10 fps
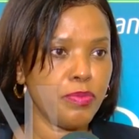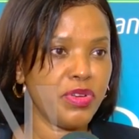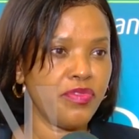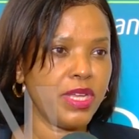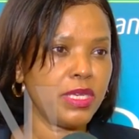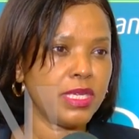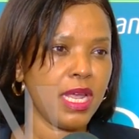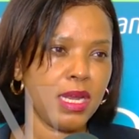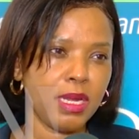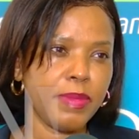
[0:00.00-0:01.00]
prevent
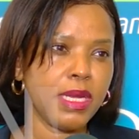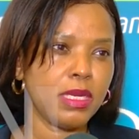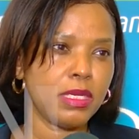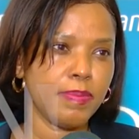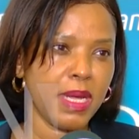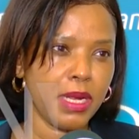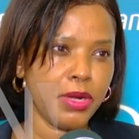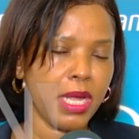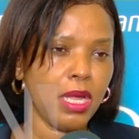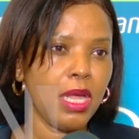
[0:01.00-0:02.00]
and eliminate
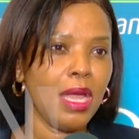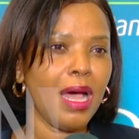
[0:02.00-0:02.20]
malaria,